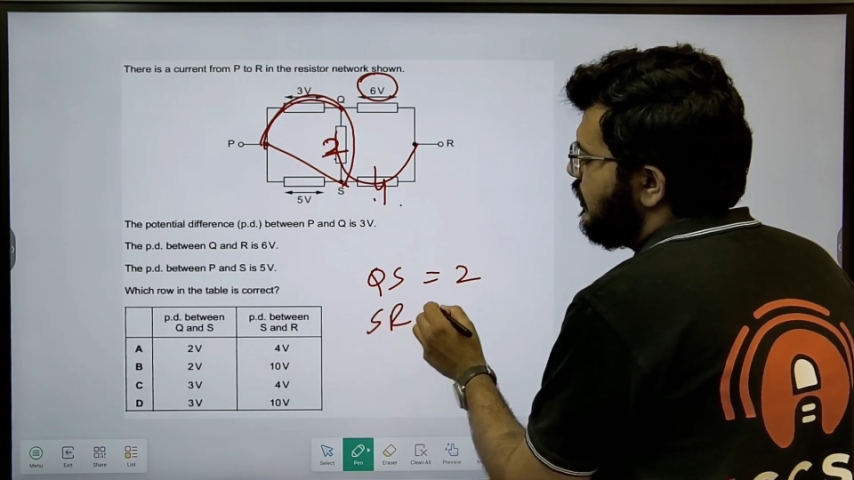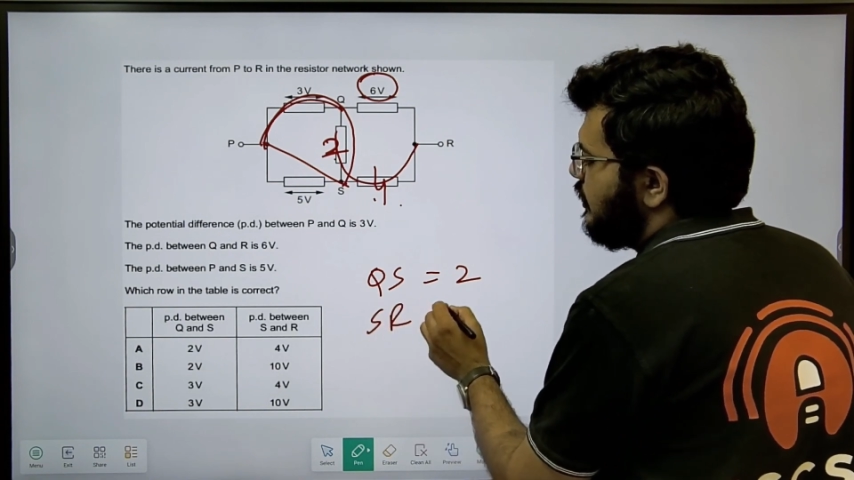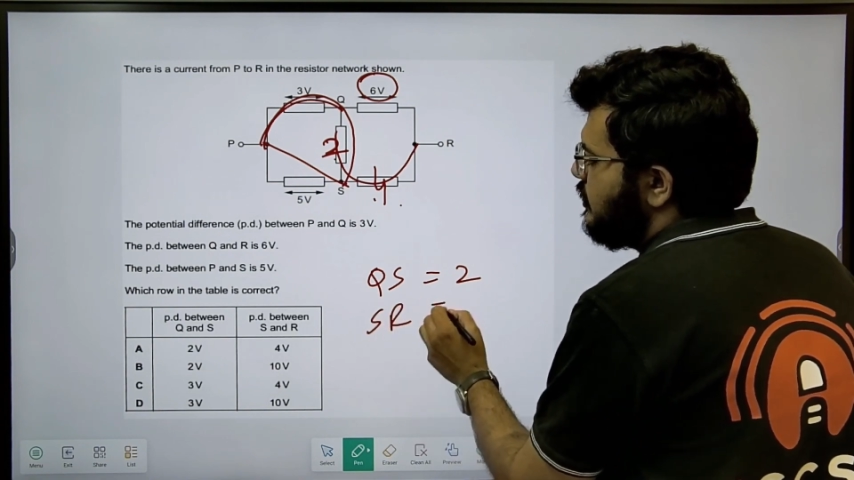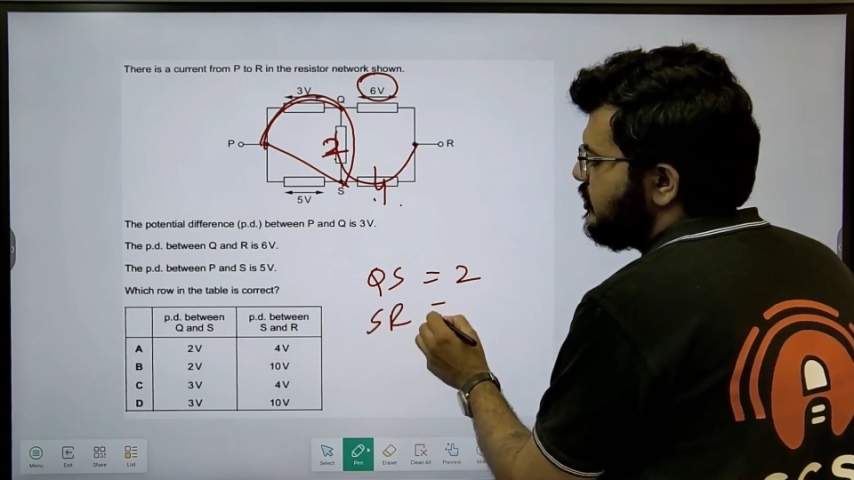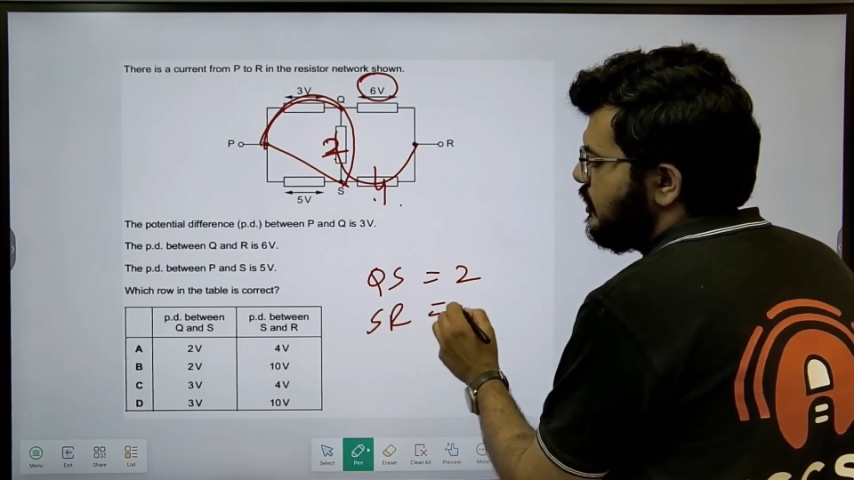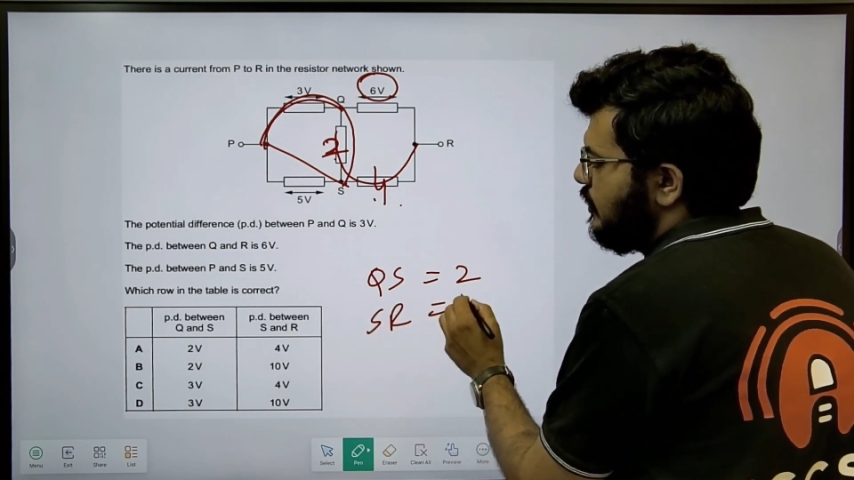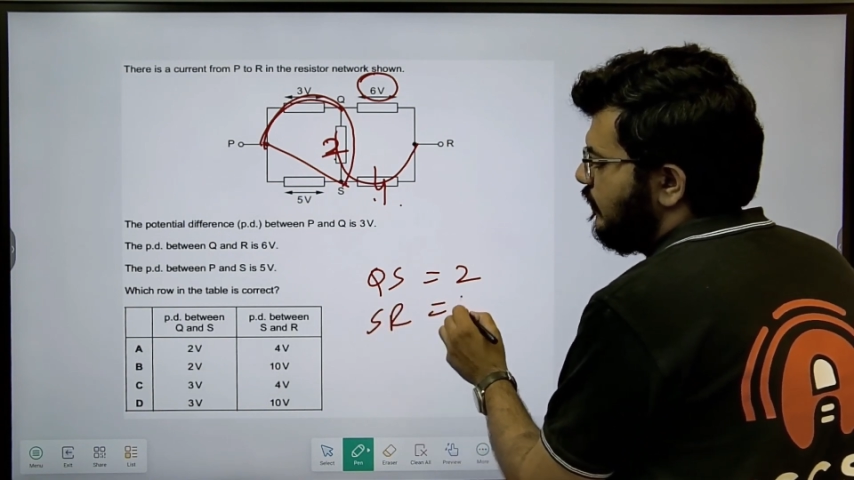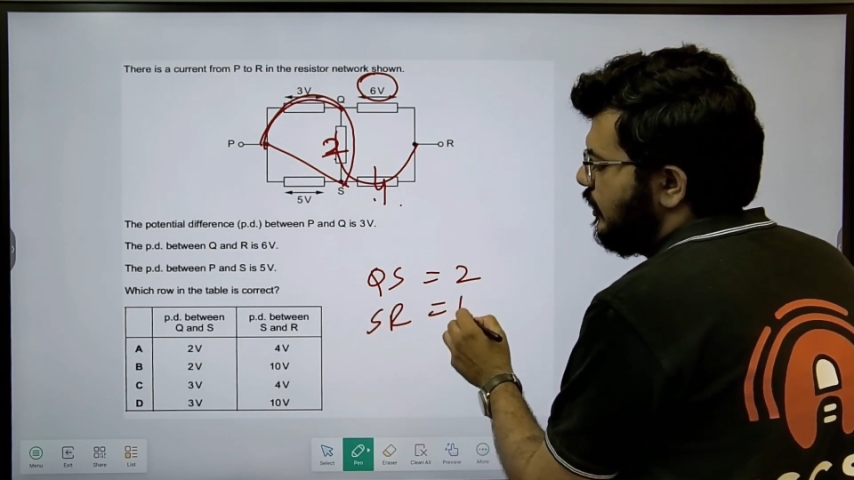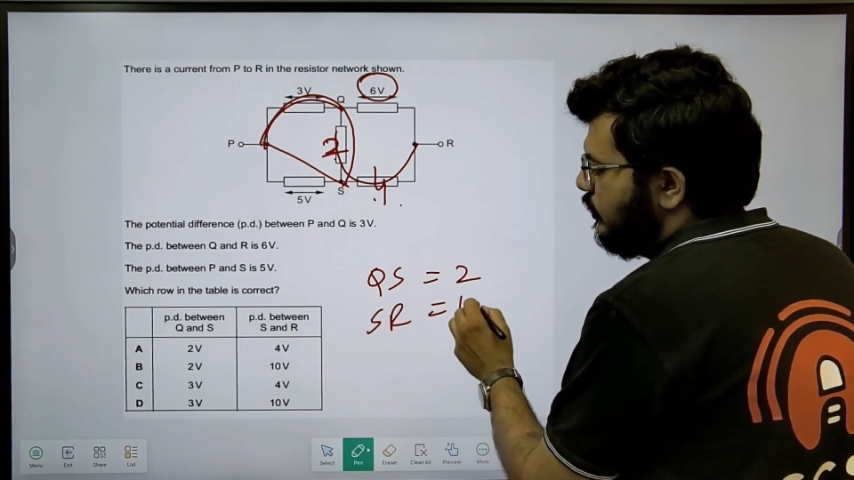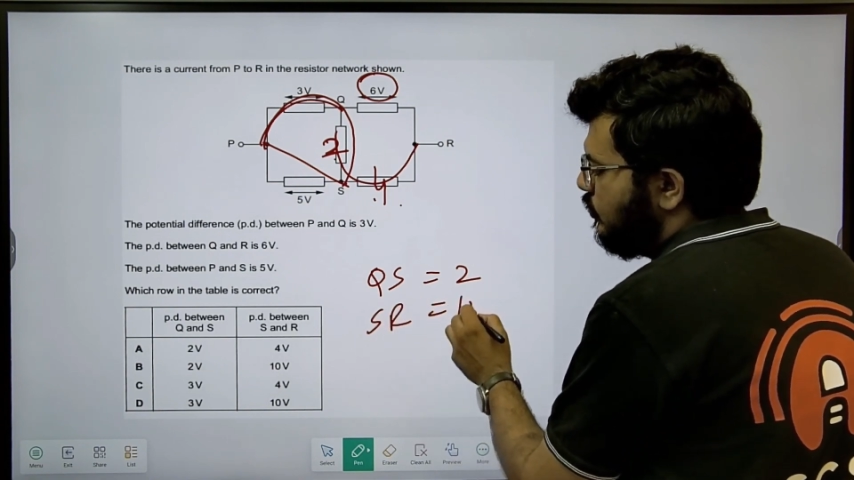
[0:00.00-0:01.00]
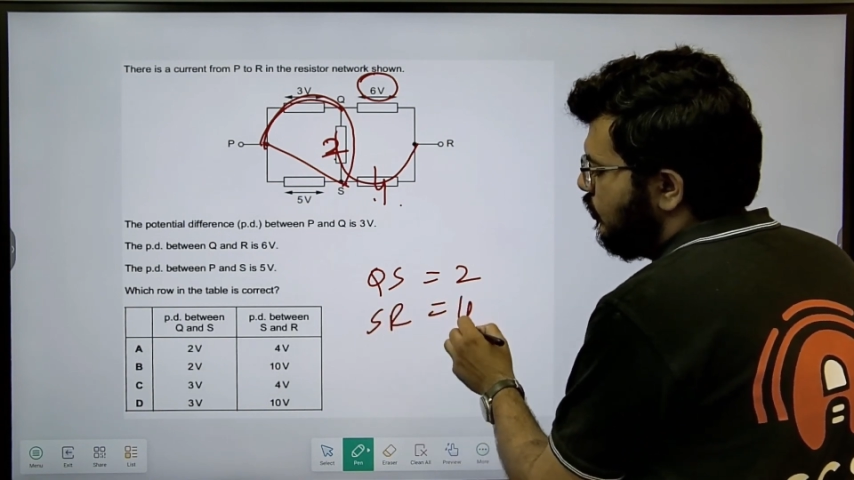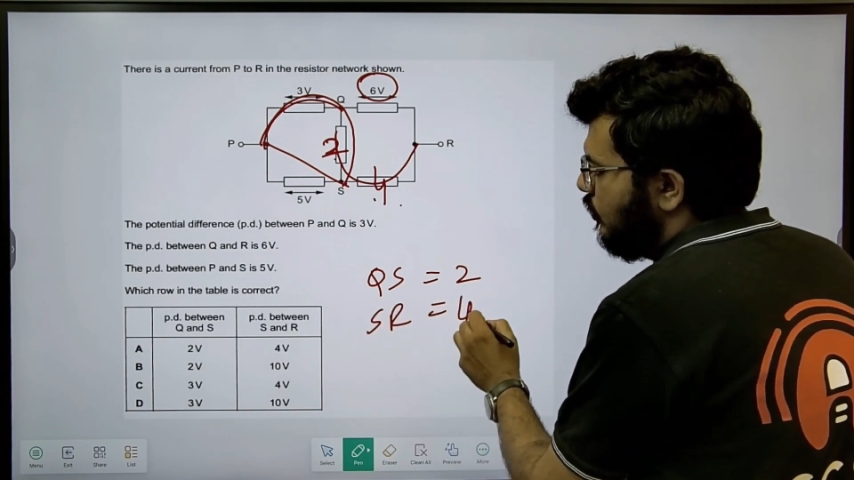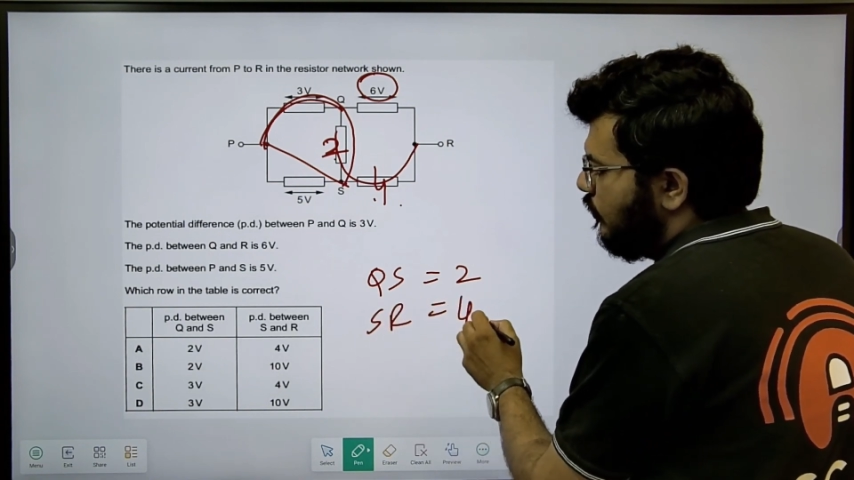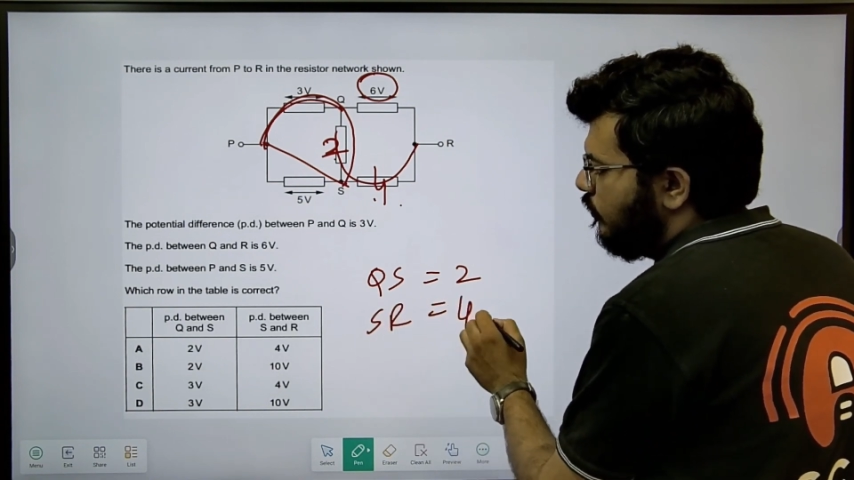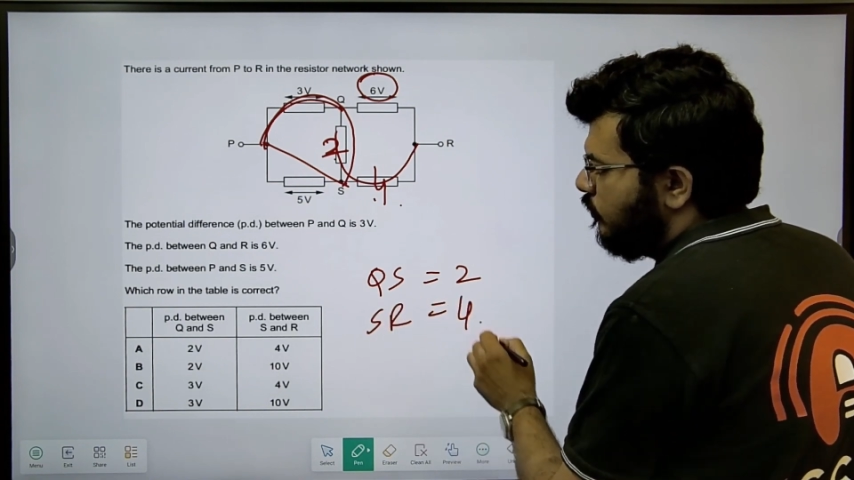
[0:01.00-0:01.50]
is equal to
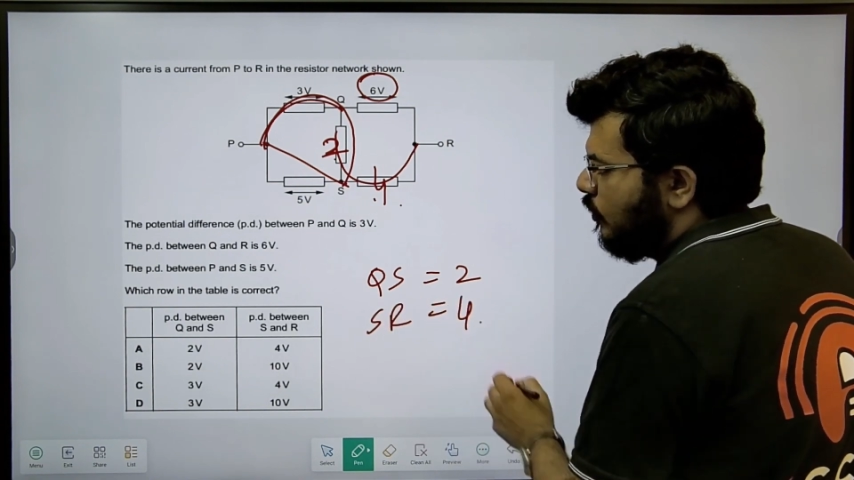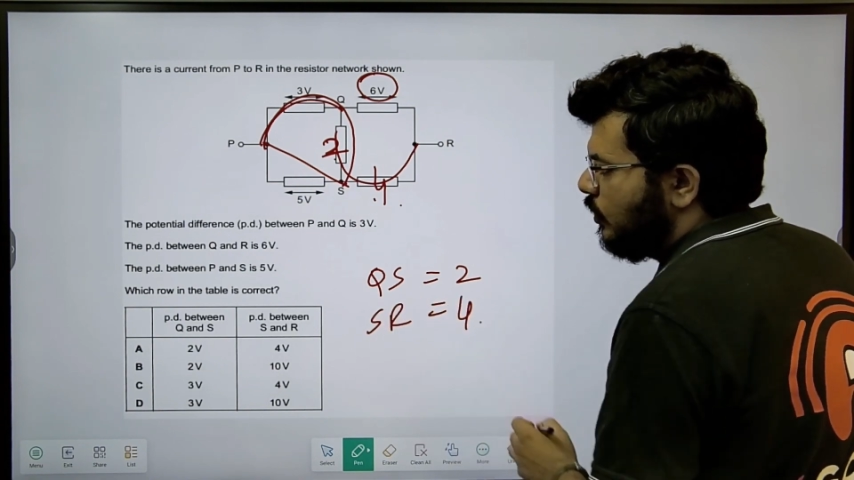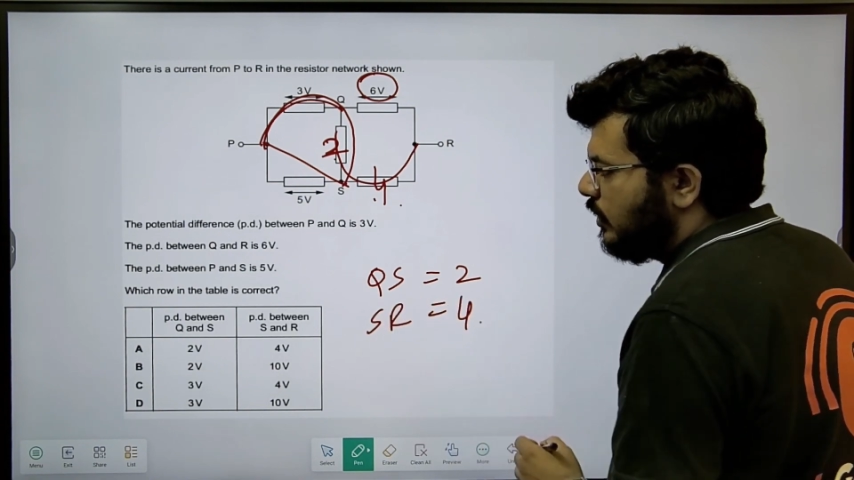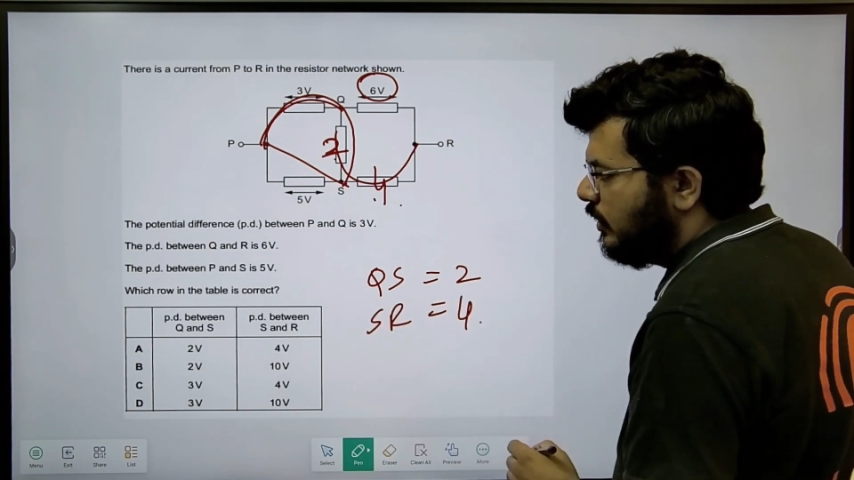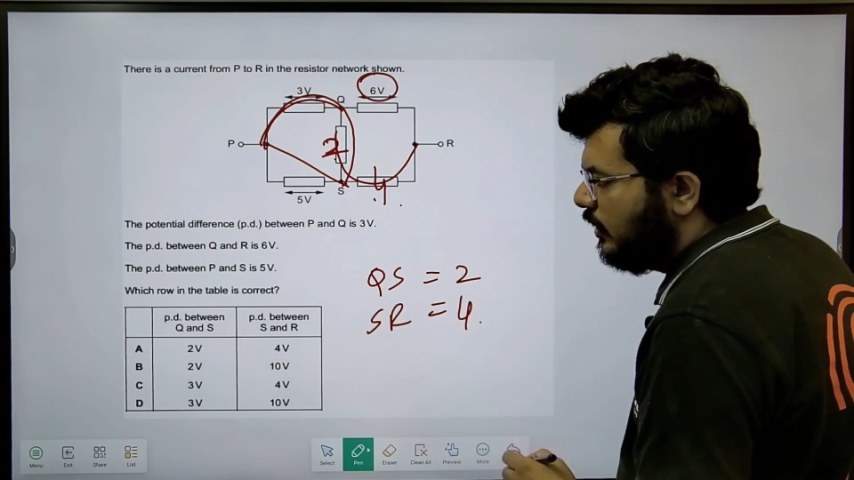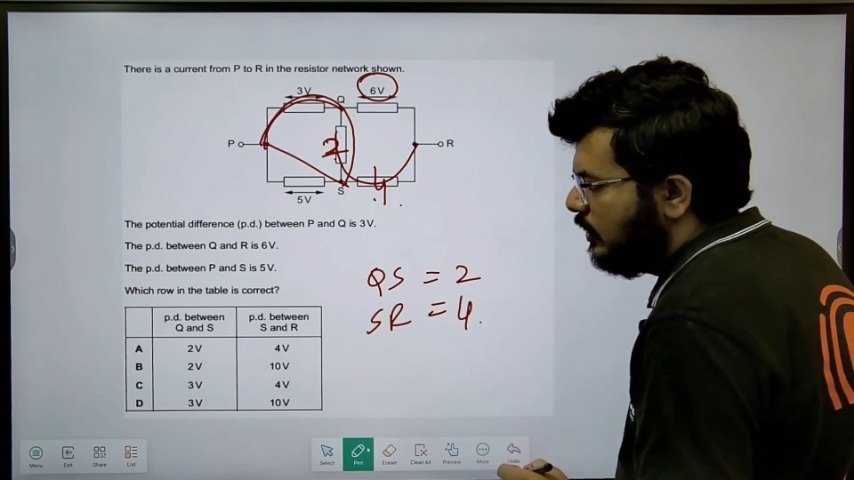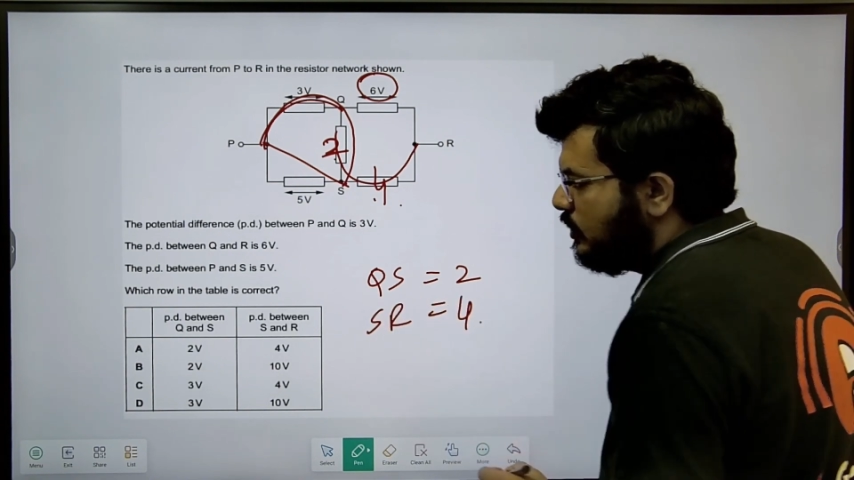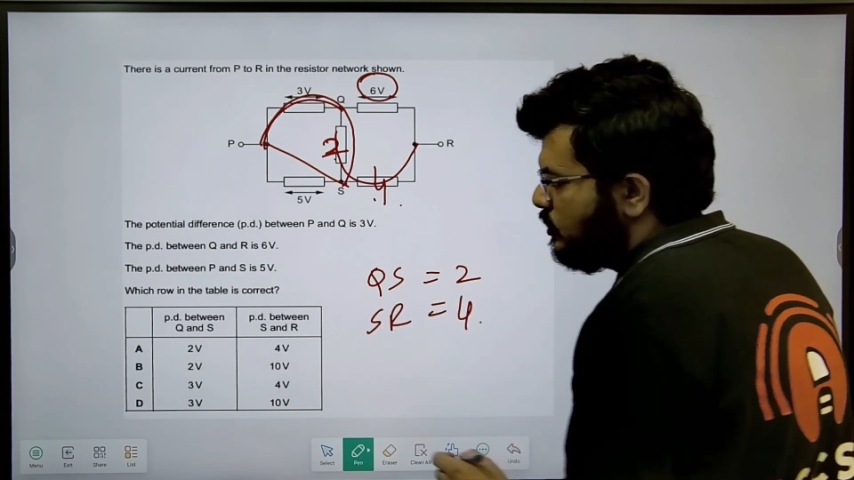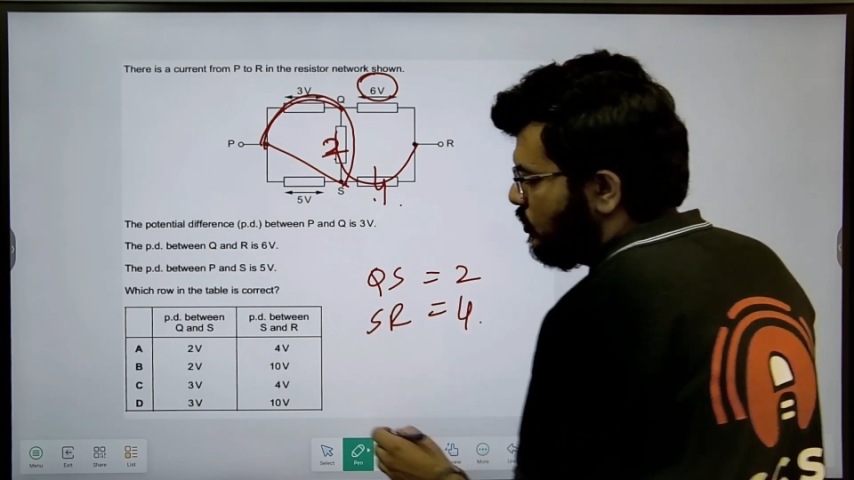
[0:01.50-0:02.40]
4. So